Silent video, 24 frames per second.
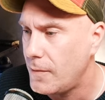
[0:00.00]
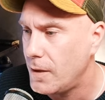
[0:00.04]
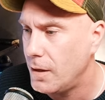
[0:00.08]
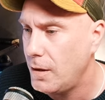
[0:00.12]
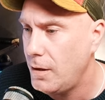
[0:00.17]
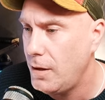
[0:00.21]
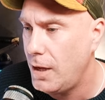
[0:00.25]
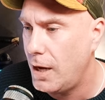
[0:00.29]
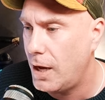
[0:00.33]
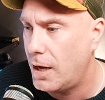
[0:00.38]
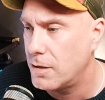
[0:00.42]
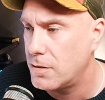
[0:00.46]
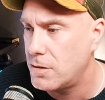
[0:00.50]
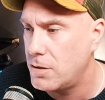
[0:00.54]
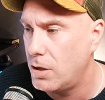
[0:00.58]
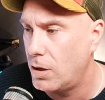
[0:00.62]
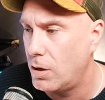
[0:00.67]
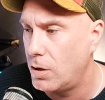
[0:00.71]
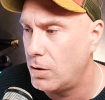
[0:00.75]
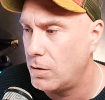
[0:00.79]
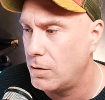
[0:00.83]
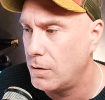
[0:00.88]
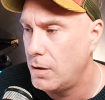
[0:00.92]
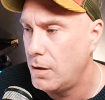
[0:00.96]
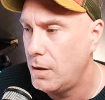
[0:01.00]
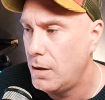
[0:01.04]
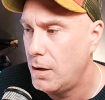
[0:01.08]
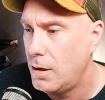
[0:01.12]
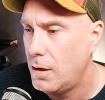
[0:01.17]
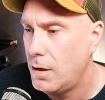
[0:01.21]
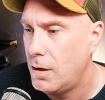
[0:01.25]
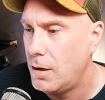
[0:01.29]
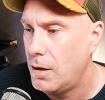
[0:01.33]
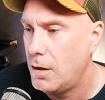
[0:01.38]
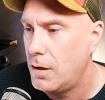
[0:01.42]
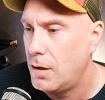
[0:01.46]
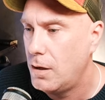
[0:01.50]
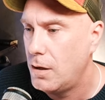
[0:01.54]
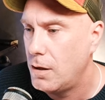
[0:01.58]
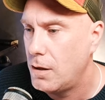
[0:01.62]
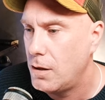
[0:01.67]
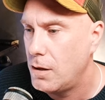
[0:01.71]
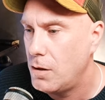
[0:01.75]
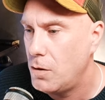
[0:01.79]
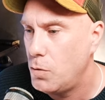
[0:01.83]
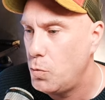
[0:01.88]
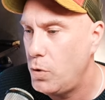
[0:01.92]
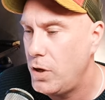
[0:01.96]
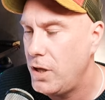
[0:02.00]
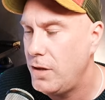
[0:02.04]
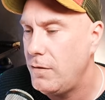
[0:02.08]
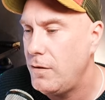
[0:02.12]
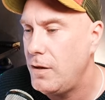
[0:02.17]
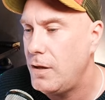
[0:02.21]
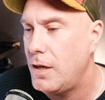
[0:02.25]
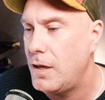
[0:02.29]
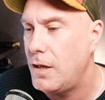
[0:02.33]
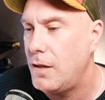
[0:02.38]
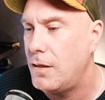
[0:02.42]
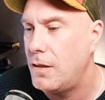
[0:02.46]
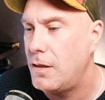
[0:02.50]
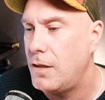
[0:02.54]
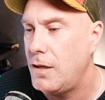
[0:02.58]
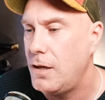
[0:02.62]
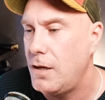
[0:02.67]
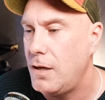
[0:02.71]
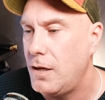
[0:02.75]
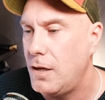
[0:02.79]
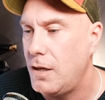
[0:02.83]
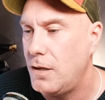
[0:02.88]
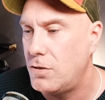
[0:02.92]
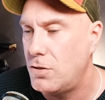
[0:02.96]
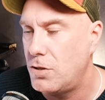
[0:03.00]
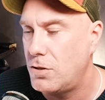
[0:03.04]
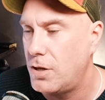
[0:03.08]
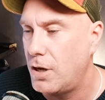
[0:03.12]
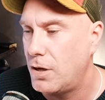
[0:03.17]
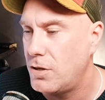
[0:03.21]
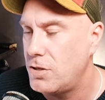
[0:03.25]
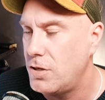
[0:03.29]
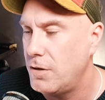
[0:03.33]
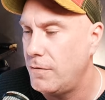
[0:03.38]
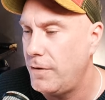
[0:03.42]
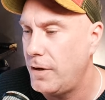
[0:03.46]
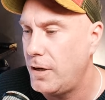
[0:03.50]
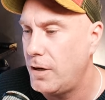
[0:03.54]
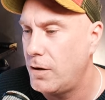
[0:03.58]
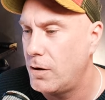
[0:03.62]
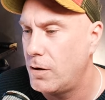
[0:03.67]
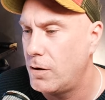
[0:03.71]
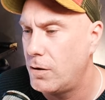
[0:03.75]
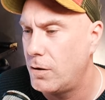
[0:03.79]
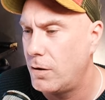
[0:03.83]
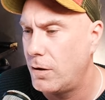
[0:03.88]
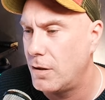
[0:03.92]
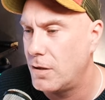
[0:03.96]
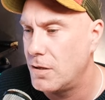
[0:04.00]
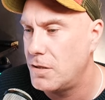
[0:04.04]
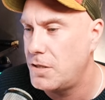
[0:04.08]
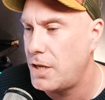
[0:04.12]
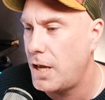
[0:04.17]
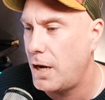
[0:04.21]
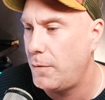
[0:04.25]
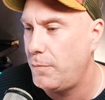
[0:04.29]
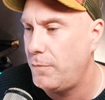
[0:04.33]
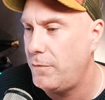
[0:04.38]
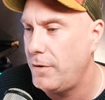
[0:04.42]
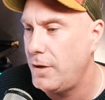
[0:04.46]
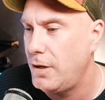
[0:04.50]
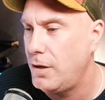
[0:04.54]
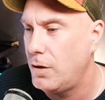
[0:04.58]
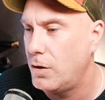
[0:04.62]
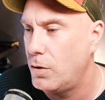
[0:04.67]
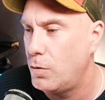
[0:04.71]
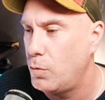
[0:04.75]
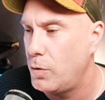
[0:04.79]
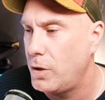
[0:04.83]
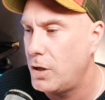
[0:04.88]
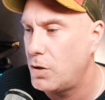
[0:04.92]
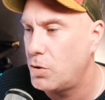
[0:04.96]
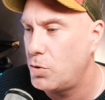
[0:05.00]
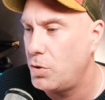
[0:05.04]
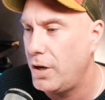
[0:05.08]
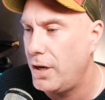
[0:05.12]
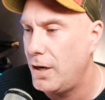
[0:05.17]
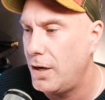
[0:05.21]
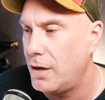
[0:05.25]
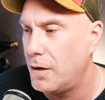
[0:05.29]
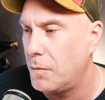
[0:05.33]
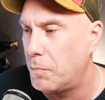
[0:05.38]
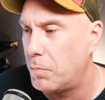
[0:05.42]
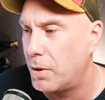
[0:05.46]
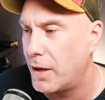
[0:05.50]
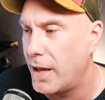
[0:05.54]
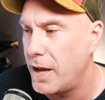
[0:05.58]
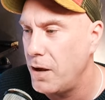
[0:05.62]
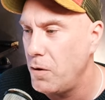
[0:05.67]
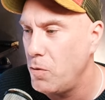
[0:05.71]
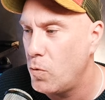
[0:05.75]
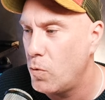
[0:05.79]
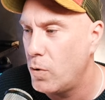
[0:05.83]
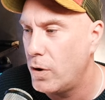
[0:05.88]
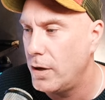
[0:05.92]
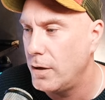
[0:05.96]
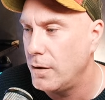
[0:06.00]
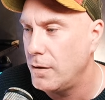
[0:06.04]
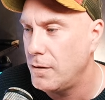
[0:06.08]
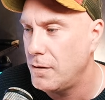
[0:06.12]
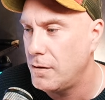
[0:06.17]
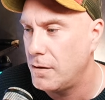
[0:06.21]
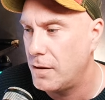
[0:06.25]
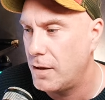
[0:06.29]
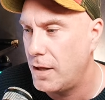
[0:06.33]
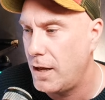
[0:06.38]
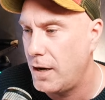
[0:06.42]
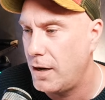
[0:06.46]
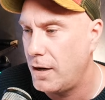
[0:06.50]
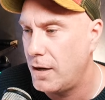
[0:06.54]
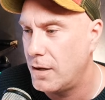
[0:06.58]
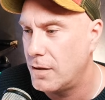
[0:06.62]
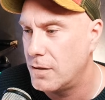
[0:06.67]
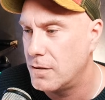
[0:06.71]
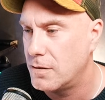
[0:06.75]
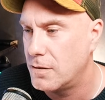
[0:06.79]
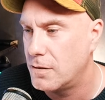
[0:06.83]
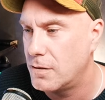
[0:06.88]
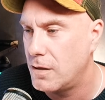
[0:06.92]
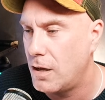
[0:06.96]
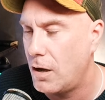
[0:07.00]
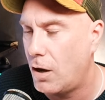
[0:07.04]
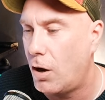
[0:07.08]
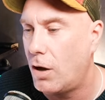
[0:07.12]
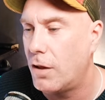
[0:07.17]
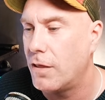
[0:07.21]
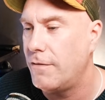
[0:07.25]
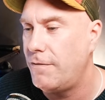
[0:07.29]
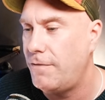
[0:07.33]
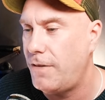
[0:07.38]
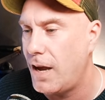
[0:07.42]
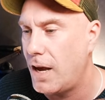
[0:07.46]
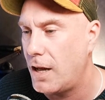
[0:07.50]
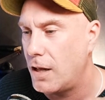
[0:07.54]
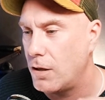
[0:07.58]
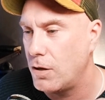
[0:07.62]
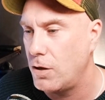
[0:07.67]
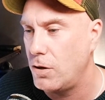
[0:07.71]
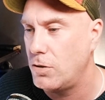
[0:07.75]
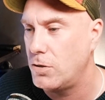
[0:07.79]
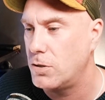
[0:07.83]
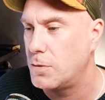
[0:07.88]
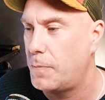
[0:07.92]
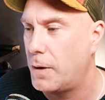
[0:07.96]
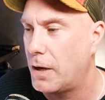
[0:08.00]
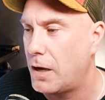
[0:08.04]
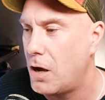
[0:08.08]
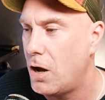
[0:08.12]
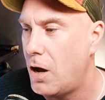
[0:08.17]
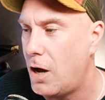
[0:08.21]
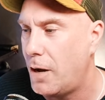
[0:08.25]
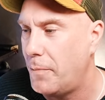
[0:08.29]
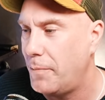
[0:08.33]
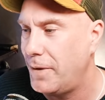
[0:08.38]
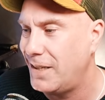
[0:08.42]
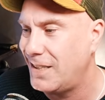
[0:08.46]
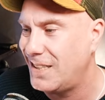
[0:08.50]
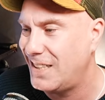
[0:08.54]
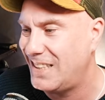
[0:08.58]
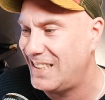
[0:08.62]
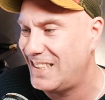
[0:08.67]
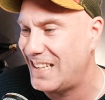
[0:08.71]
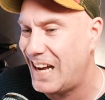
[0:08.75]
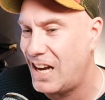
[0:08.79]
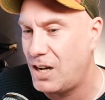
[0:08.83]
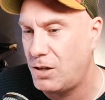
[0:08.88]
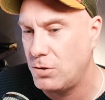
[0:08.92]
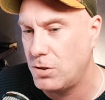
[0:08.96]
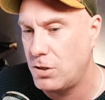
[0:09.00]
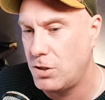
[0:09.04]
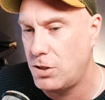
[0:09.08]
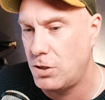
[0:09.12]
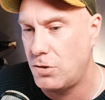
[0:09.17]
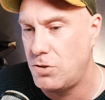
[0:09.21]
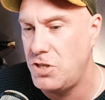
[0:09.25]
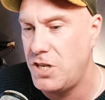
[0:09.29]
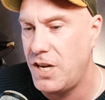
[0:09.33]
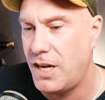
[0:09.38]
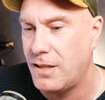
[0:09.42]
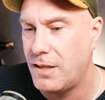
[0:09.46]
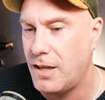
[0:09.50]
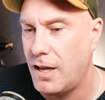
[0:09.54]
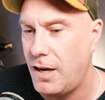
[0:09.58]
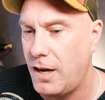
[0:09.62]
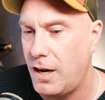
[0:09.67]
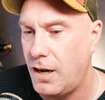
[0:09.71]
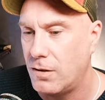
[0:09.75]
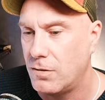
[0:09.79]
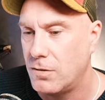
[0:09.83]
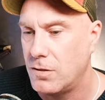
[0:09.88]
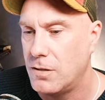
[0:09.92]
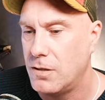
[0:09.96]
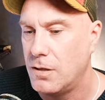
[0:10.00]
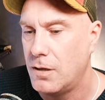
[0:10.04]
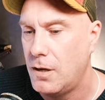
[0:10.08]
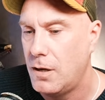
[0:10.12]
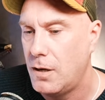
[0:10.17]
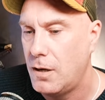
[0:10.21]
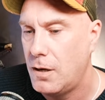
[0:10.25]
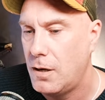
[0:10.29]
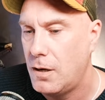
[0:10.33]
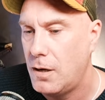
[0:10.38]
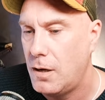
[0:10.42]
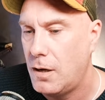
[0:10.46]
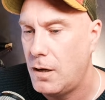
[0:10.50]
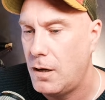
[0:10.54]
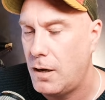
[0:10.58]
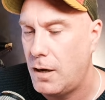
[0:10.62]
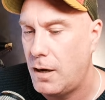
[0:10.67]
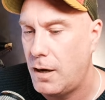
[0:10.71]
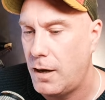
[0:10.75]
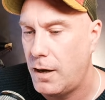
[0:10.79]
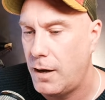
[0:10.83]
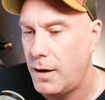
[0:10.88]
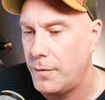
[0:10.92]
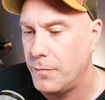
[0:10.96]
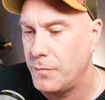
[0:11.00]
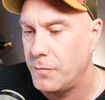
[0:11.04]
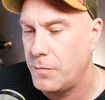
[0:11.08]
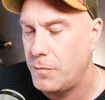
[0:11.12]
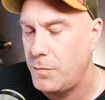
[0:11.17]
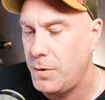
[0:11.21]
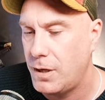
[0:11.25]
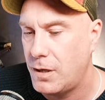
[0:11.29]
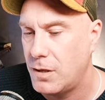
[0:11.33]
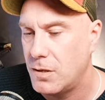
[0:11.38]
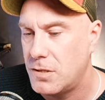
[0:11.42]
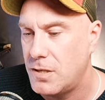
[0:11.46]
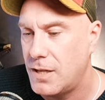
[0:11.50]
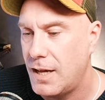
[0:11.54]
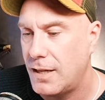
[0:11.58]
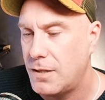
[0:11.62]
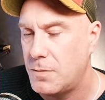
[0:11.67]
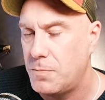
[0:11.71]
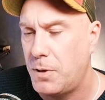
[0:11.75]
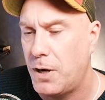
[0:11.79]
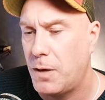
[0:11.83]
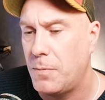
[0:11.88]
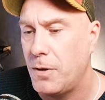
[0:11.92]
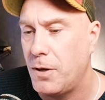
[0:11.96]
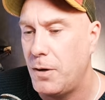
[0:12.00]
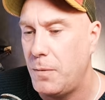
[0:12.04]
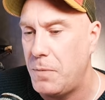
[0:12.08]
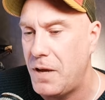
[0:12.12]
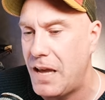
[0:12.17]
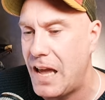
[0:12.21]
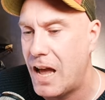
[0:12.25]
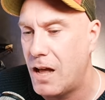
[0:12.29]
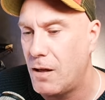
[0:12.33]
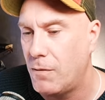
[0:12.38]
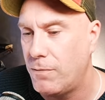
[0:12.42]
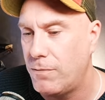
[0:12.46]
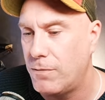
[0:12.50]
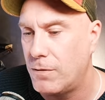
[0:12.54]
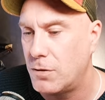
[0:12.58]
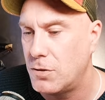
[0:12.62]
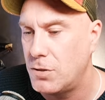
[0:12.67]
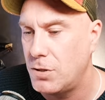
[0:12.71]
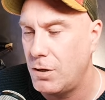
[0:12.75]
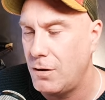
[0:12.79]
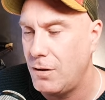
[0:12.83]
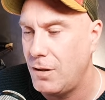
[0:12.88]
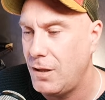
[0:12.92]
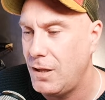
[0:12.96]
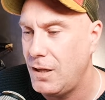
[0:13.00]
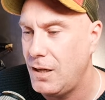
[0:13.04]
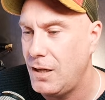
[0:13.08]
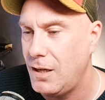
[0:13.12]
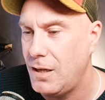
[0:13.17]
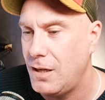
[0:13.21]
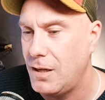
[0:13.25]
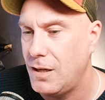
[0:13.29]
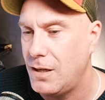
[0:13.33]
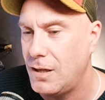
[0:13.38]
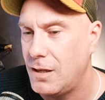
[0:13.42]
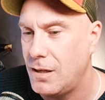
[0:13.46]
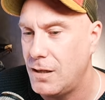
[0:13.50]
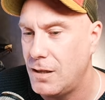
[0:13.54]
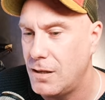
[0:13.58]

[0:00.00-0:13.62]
Yeah, so we, in the introduction video or the setup video, we created a blank one that has all the values but commented out. So check that out because that's probably going to be helpful during the